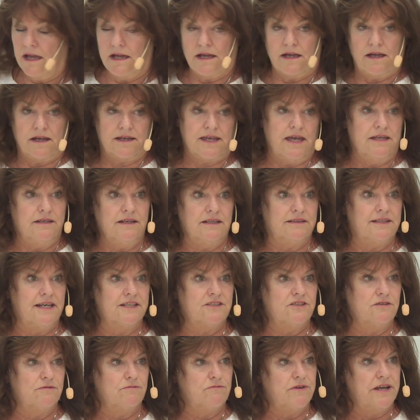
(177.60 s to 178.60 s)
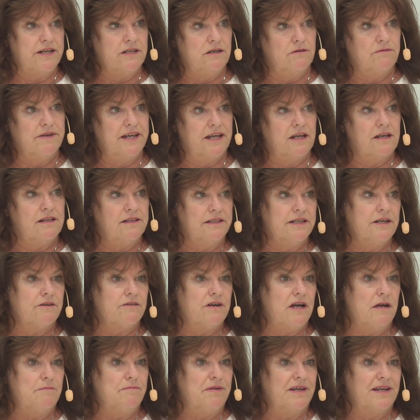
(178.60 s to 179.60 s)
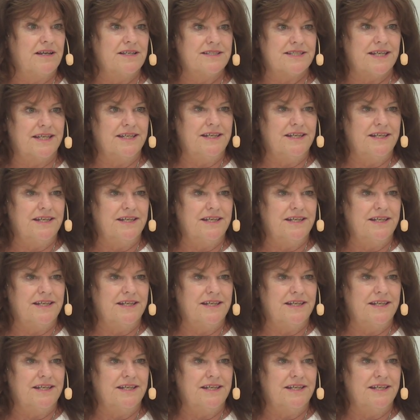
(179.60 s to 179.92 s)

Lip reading: Again, I'd like to right away clear up, because I